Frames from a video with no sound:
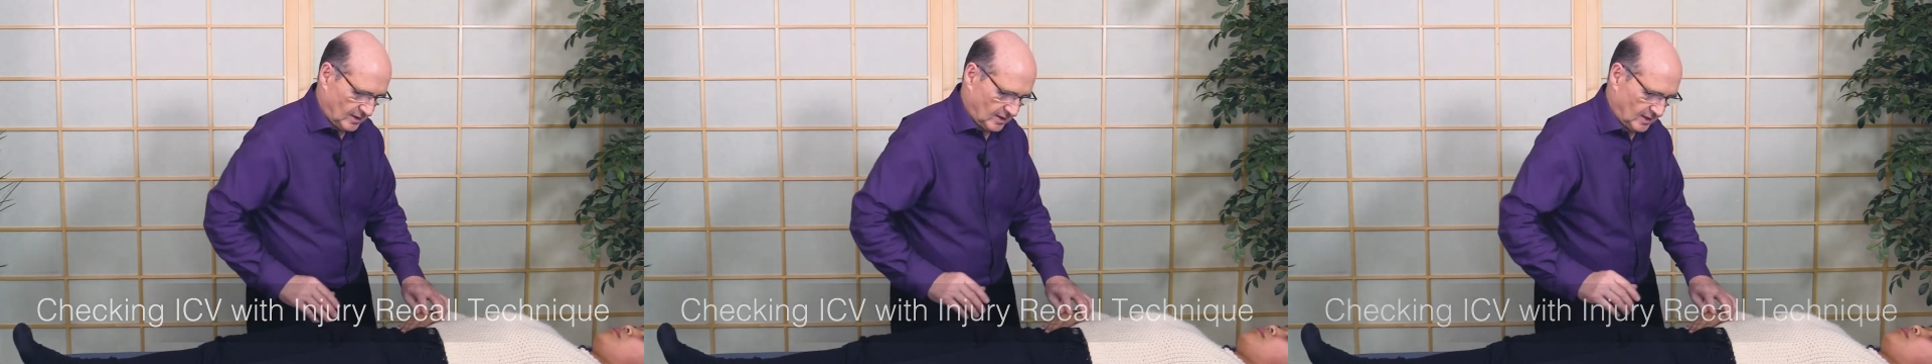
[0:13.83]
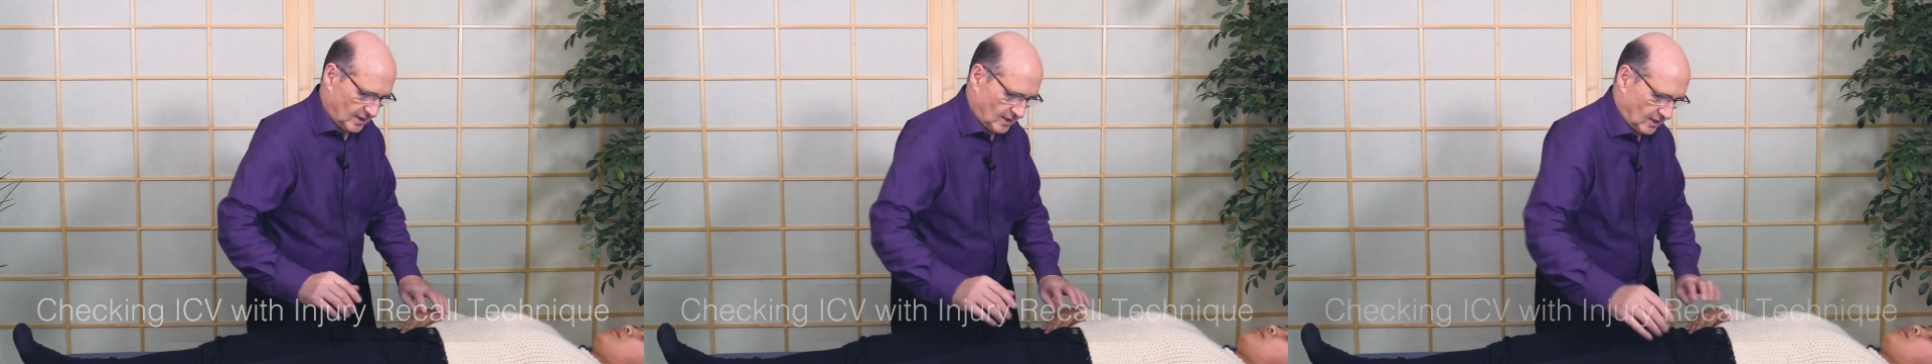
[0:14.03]

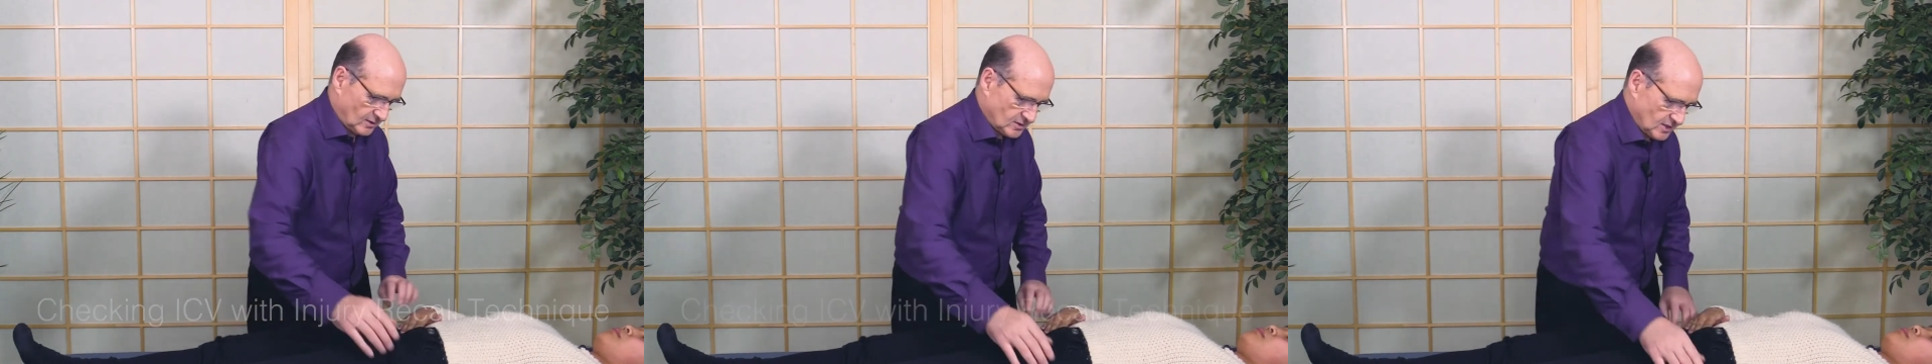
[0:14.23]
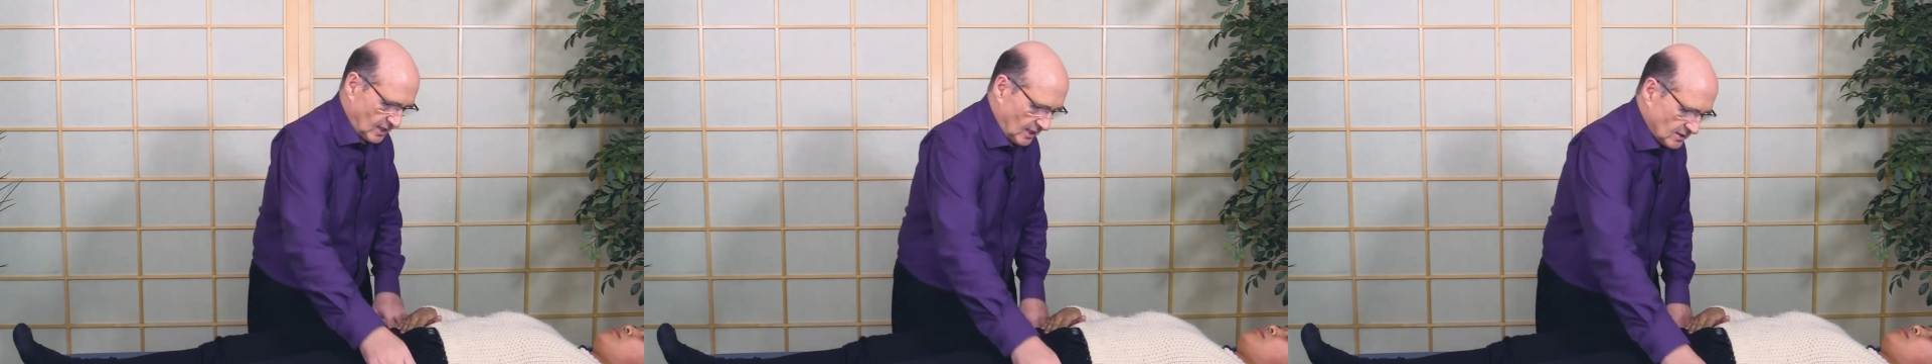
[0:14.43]
and I'll
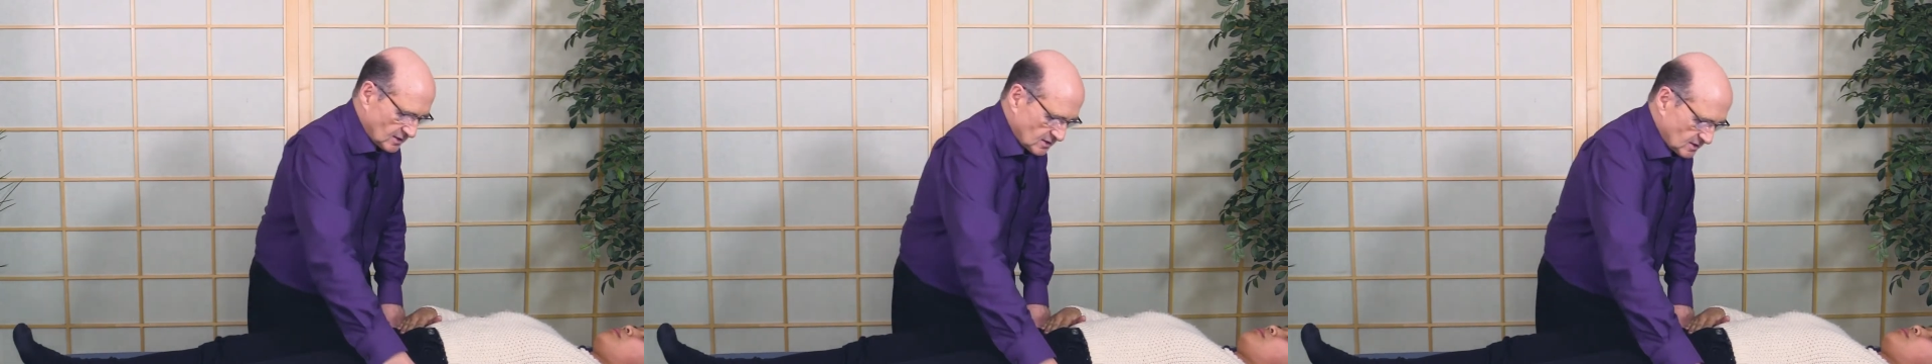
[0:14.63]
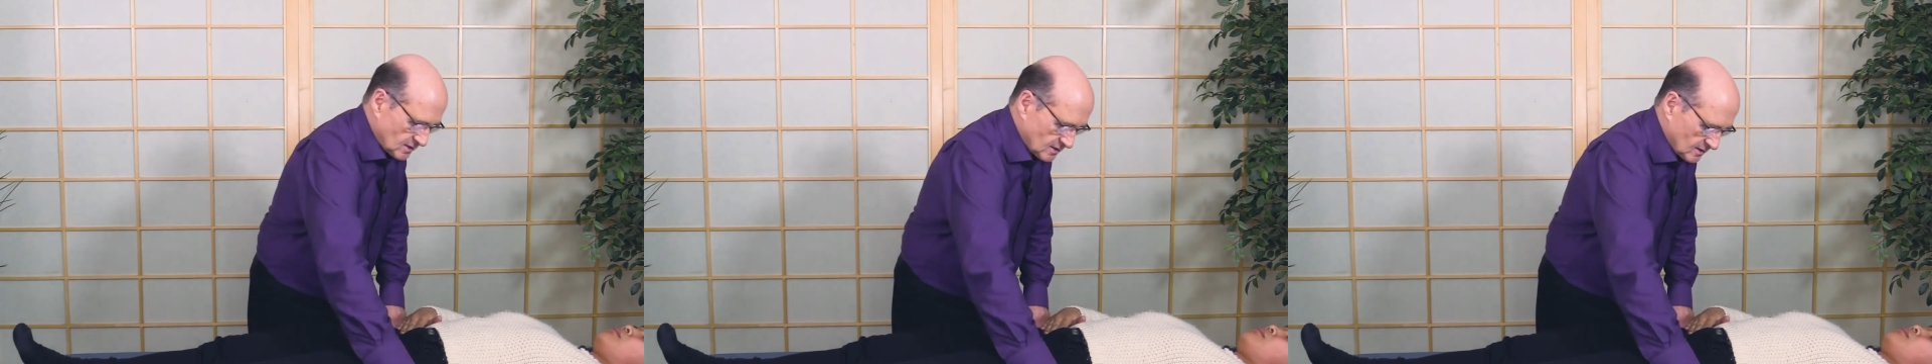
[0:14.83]

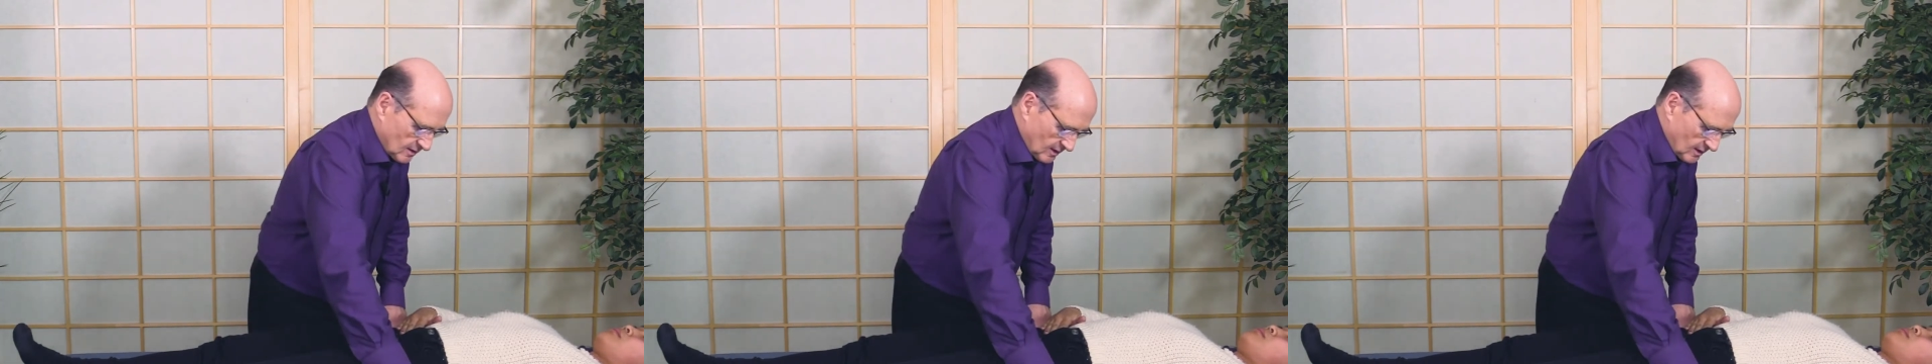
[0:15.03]
test.